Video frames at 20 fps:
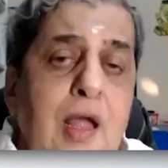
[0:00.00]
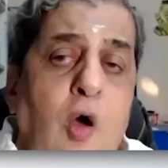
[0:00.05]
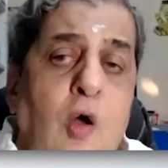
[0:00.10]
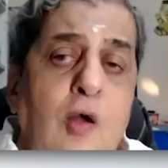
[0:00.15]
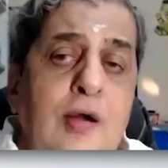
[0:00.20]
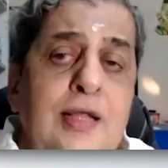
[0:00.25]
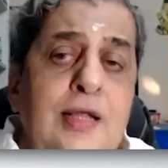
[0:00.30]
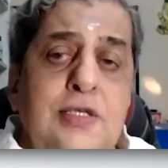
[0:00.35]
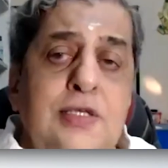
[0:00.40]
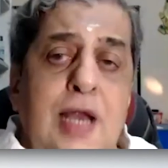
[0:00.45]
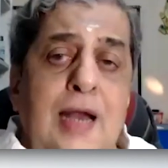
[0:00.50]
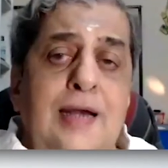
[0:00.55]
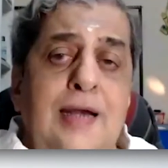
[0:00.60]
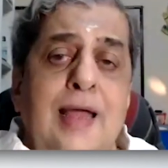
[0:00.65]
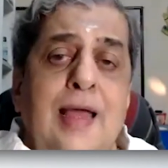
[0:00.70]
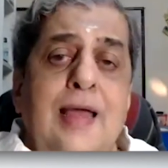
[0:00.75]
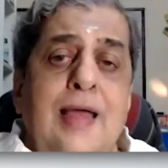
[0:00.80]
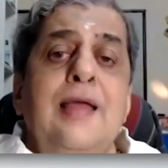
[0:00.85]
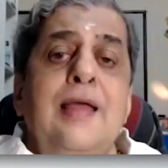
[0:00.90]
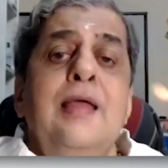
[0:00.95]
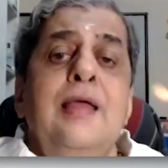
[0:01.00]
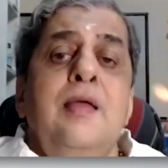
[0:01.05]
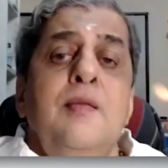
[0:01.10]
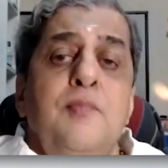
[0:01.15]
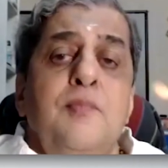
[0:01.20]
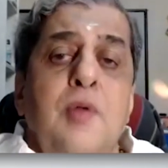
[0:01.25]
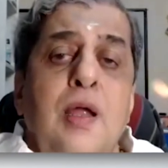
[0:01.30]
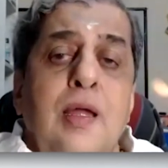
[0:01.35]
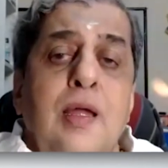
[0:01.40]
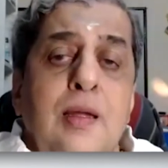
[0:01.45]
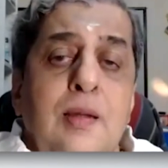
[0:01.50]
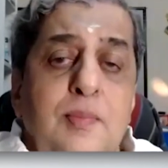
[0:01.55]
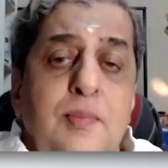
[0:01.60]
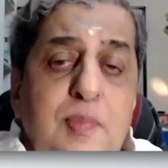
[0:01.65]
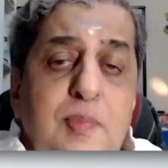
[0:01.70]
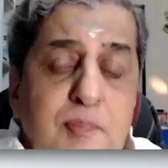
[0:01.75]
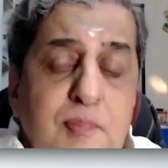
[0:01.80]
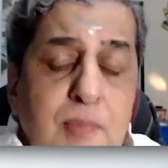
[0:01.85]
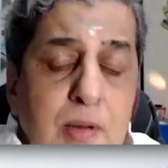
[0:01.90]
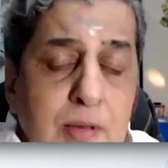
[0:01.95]
honest, and Dr.
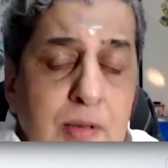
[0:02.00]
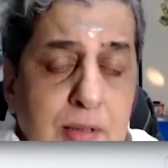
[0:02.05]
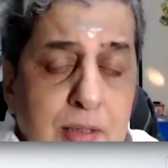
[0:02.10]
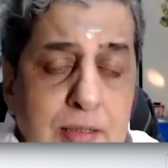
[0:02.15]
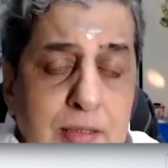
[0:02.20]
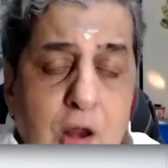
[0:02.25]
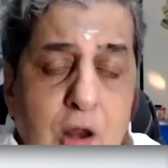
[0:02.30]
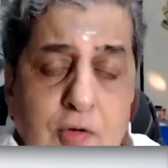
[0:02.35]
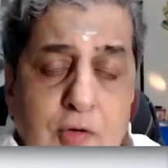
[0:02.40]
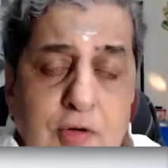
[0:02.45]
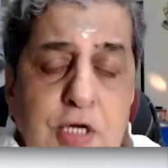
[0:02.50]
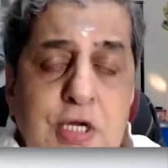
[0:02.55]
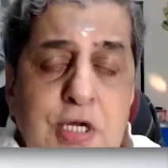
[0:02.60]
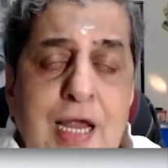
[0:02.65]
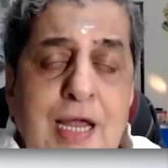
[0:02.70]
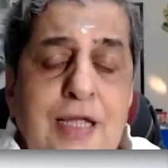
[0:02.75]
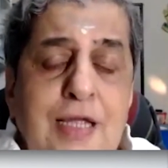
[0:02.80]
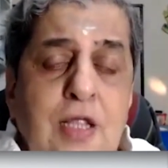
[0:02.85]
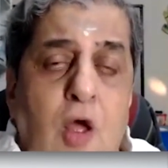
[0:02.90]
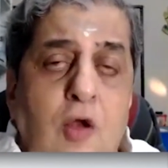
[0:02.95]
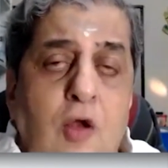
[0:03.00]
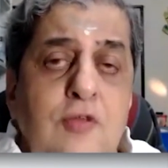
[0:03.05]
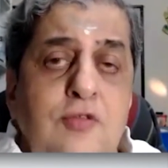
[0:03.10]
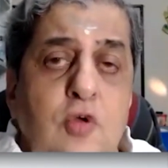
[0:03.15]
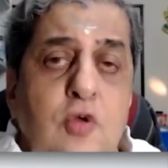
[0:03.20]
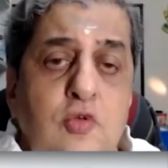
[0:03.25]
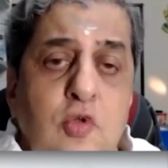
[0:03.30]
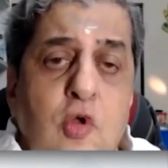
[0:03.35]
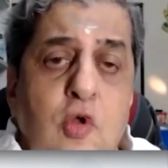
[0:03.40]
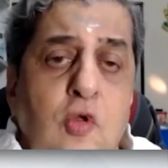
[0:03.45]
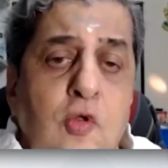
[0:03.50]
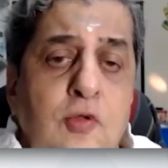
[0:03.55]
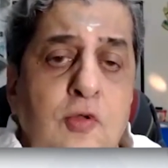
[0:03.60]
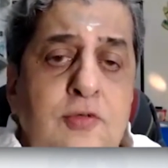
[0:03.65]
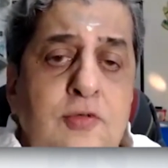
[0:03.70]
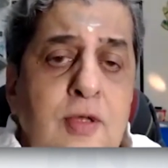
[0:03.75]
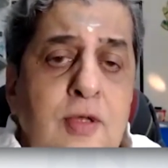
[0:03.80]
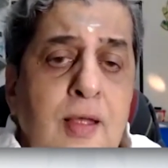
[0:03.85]
Shaheed also knows.